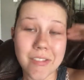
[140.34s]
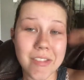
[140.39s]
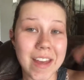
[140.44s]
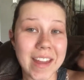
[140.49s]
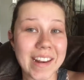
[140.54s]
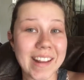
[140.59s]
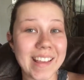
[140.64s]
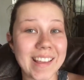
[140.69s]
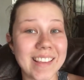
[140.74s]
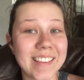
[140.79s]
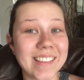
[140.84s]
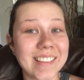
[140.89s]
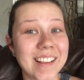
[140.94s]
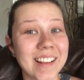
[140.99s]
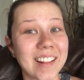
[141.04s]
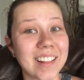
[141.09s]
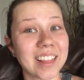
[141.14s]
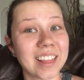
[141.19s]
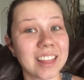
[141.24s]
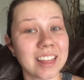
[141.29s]
that is
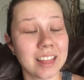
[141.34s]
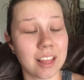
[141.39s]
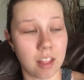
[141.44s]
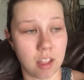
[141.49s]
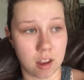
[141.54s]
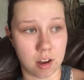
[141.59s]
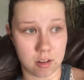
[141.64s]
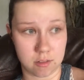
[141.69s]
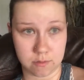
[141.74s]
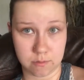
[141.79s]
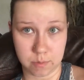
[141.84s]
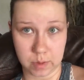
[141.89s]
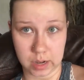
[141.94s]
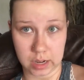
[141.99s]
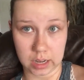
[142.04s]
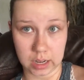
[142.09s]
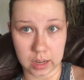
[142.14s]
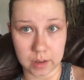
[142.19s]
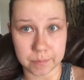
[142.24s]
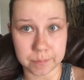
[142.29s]
a lot of
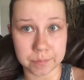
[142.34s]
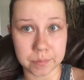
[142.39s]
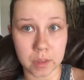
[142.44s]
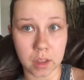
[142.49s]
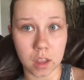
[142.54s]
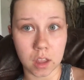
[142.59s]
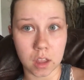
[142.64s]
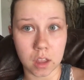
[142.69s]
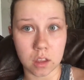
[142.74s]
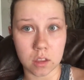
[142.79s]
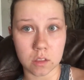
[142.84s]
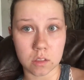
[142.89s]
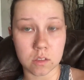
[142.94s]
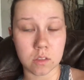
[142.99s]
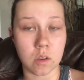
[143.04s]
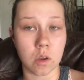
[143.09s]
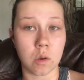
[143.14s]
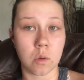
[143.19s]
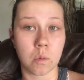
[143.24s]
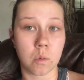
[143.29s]
money
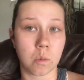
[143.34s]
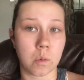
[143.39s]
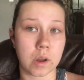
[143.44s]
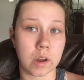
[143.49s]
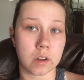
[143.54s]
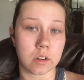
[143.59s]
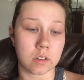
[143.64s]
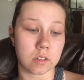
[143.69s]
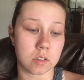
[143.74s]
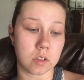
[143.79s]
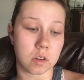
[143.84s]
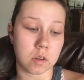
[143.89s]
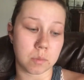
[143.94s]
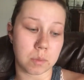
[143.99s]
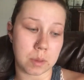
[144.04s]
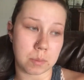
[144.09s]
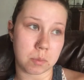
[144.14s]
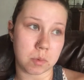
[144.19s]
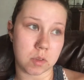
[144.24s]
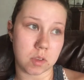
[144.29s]
so we are just going to
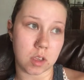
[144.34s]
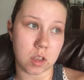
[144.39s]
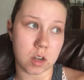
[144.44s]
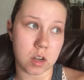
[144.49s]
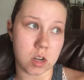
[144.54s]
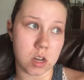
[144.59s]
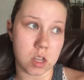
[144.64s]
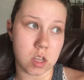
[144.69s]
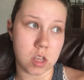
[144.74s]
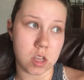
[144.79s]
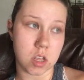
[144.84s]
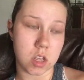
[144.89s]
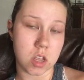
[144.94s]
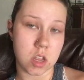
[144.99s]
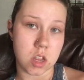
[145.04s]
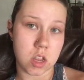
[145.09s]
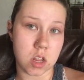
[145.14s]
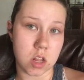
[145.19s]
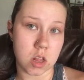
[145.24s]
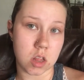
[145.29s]
babysit
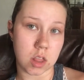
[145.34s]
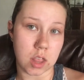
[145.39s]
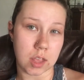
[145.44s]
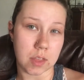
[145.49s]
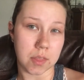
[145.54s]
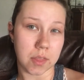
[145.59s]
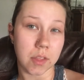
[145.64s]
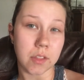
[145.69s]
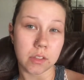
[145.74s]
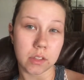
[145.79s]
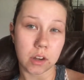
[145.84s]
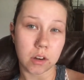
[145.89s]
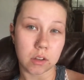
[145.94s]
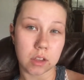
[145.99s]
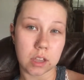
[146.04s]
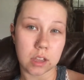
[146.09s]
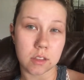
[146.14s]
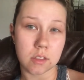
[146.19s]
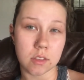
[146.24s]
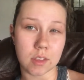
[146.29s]
like the little
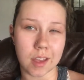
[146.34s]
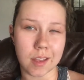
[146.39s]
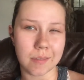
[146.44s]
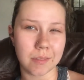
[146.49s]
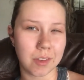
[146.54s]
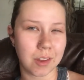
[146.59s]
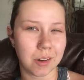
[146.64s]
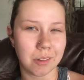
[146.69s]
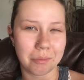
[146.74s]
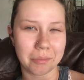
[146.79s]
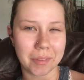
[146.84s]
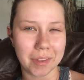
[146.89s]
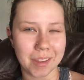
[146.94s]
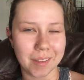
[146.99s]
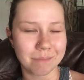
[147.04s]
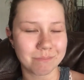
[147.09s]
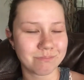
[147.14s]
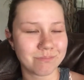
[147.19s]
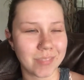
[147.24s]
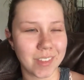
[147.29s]
kids that you know
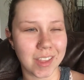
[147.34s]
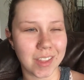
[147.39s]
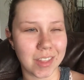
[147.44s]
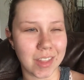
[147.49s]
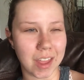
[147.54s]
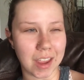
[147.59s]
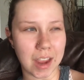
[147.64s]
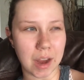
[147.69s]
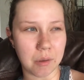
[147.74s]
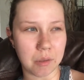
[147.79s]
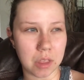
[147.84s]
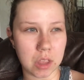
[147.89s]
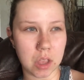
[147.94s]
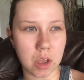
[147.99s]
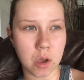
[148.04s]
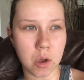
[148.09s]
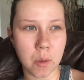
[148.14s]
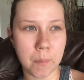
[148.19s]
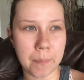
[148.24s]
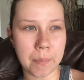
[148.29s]
like that can not really
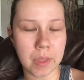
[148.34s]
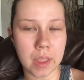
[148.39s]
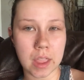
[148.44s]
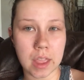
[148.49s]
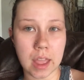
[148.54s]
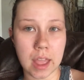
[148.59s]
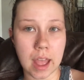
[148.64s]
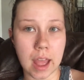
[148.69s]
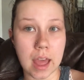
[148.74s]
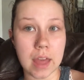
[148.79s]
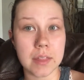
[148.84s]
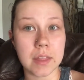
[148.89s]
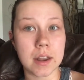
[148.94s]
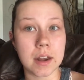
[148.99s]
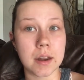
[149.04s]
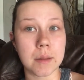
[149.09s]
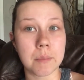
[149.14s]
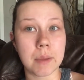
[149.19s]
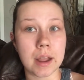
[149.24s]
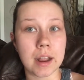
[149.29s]
go and
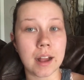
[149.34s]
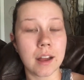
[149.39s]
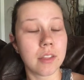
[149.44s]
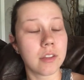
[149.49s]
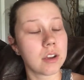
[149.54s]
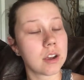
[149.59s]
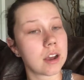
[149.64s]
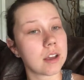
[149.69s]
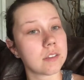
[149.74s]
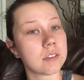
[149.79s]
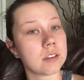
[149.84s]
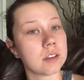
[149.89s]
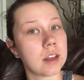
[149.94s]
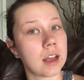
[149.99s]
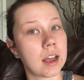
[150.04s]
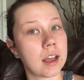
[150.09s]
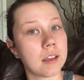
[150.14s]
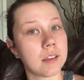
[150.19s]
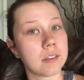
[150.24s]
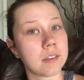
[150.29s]
then my other cousin
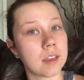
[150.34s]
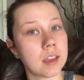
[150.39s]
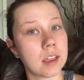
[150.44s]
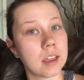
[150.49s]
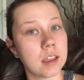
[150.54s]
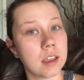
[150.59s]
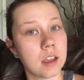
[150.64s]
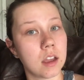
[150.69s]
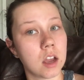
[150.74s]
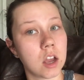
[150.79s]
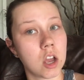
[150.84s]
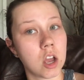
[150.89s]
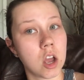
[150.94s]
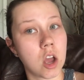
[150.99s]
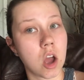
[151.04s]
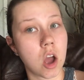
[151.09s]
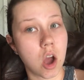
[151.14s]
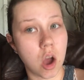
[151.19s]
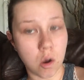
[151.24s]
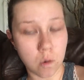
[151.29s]
has a
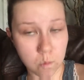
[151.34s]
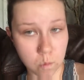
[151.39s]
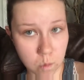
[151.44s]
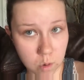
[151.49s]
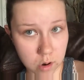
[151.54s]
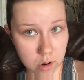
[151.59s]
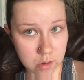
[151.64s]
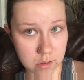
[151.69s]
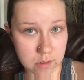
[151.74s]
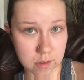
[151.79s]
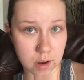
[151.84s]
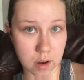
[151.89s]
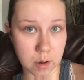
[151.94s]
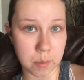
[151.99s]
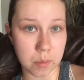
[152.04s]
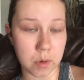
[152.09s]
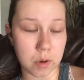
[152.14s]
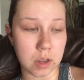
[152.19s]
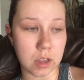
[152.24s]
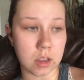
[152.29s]
award
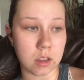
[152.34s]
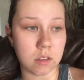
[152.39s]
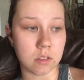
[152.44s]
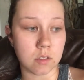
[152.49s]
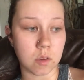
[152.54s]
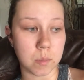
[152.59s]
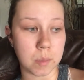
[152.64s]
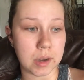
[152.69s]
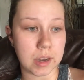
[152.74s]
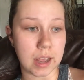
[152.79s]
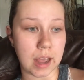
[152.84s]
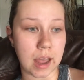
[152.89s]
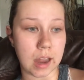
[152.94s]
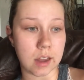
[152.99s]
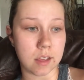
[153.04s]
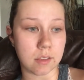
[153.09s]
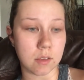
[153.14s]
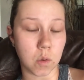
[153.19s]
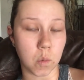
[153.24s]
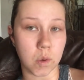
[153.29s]
ceremony, so my dad
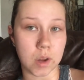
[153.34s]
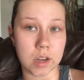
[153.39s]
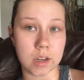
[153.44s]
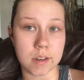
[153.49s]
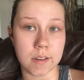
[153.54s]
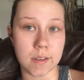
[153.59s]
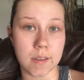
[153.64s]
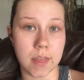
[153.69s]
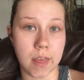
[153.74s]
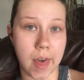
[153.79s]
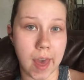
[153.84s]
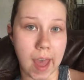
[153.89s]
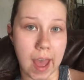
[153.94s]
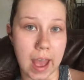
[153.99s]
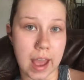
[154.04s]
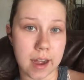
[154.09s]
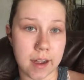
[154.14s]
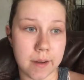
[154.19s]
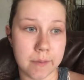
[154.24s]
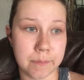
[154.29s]
is going to
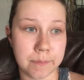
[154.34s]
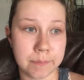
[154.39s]
that.